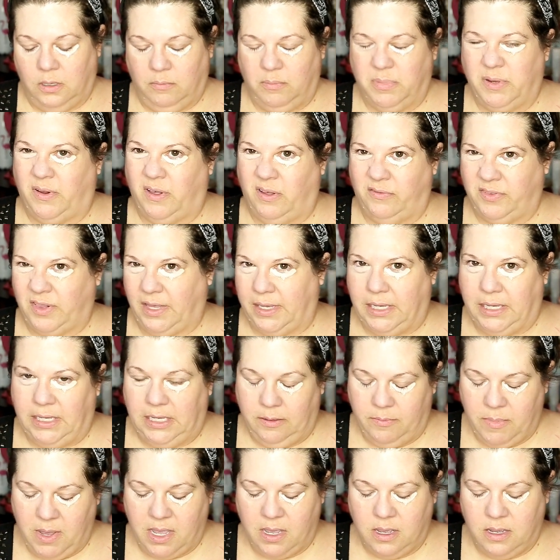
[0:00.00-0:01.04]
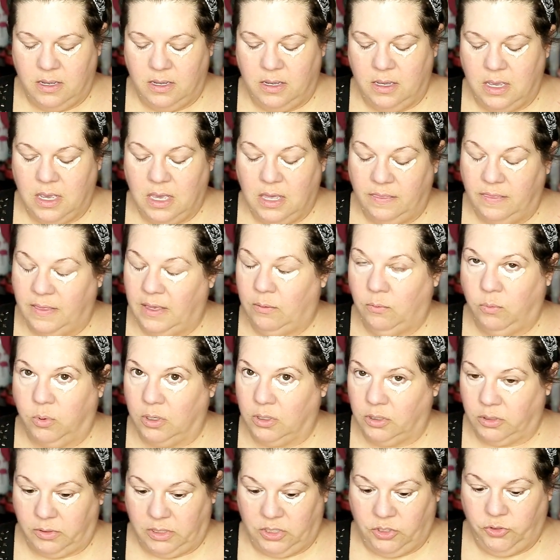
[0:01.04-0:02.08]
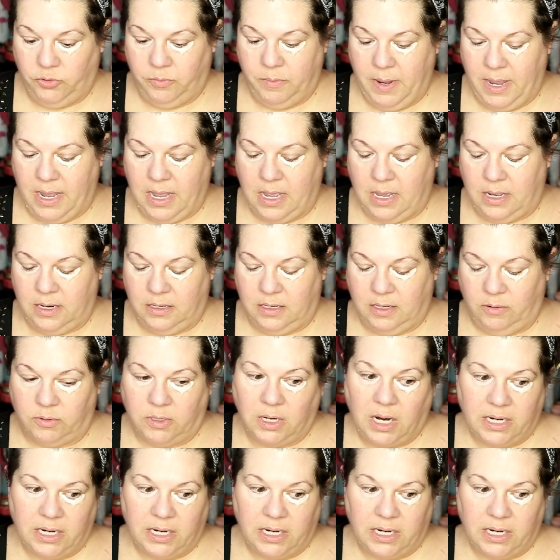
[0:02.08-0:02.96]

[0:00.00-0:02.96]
but off like eBay, and they weren't too bad. They were